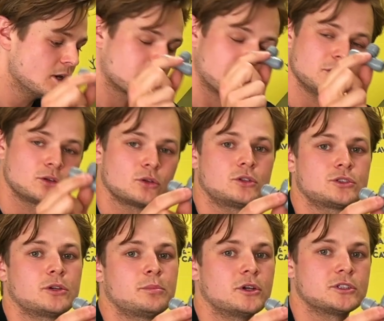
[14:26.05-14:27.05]
but you can
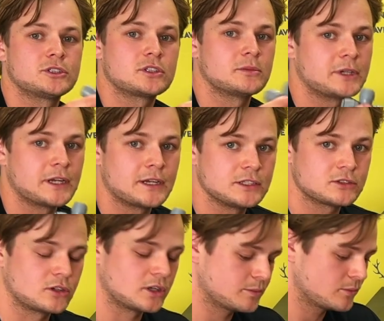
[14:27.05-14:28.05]
also purchase them at any
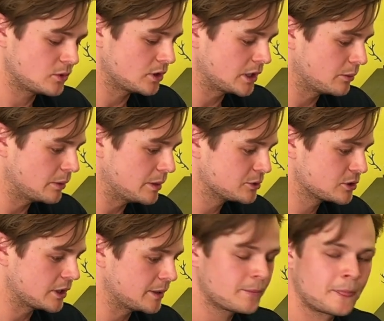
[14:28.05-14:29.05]
time on our
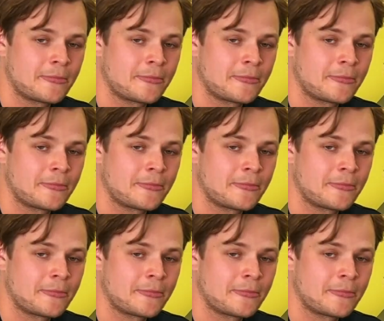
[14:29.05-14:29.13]
website.